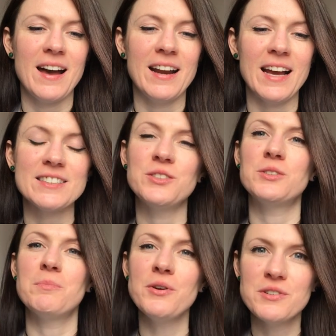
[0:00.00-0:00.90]
and I asked you
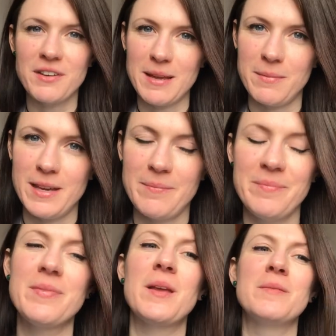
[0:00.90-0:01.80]
to motivate me.
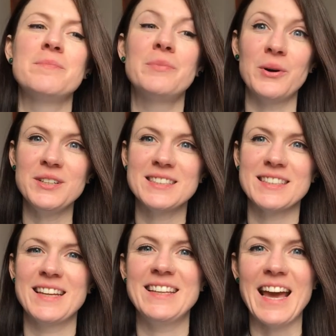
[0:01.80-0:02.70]
But
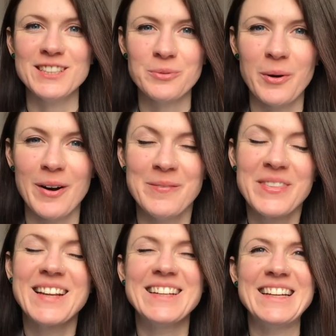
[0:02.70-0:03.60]
guess what?
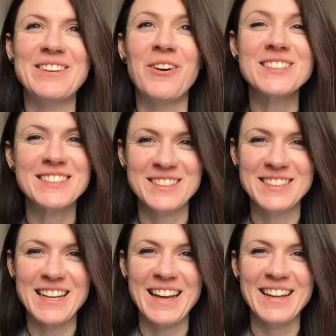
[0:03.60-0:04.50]
It was
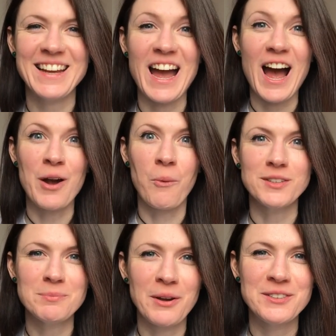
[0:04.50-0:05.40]
Sunday, I
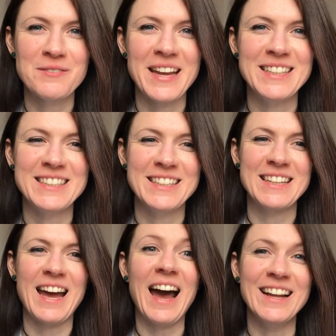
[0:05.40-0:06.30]
was
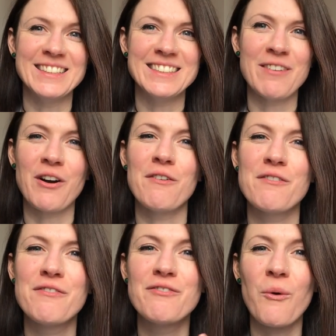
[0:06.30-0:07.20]
motivated, and I've got
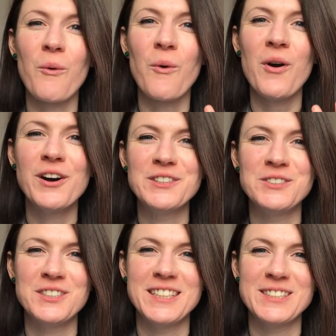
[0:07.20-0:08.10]

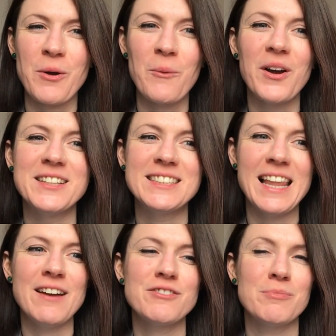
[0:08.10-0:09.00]
400 words
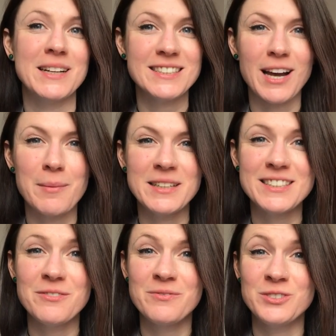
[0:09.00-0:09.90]
left of my assignment
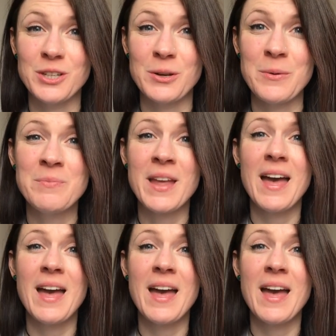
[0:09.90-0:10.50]
to do,